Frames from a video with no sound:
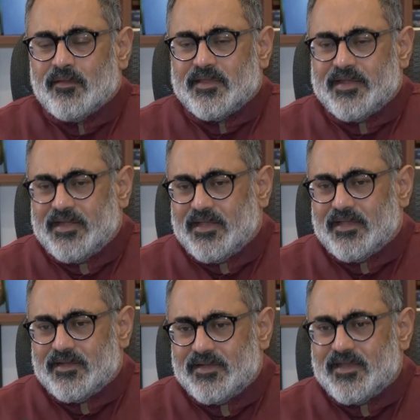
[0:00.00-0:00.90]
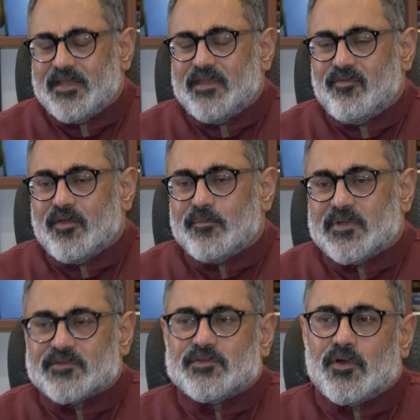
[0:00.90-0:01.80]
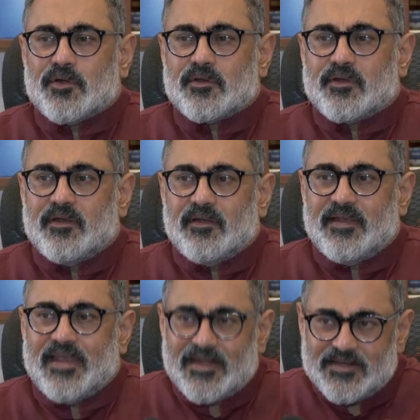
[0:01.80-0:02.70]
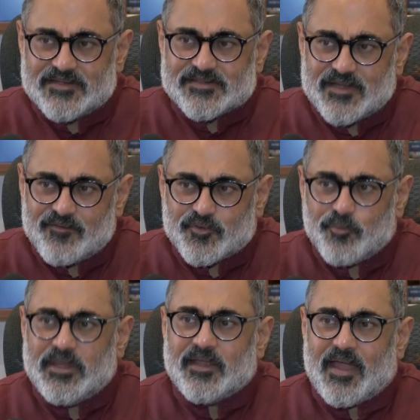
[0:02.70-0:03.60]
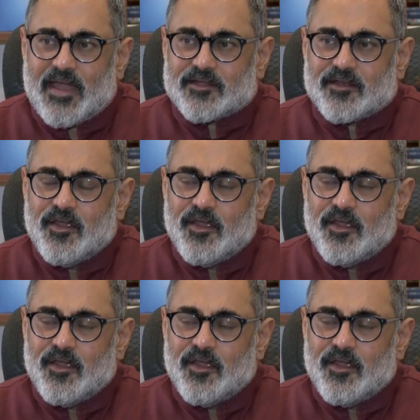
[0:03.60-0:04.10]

The Indian EVM does not lend itself to being hacked